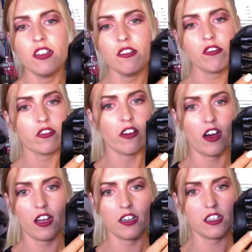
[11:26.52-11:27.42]
looks
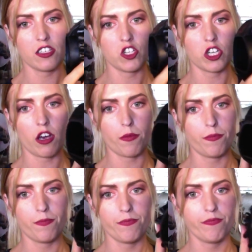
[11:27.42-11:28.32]
fine. It does a job.
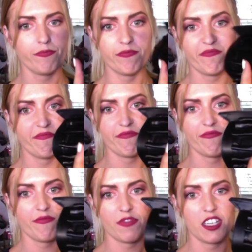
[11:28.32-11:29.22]

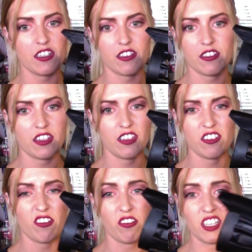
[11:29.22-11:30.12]
There's
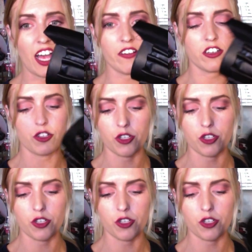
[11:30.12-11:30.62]
not a lot you have to do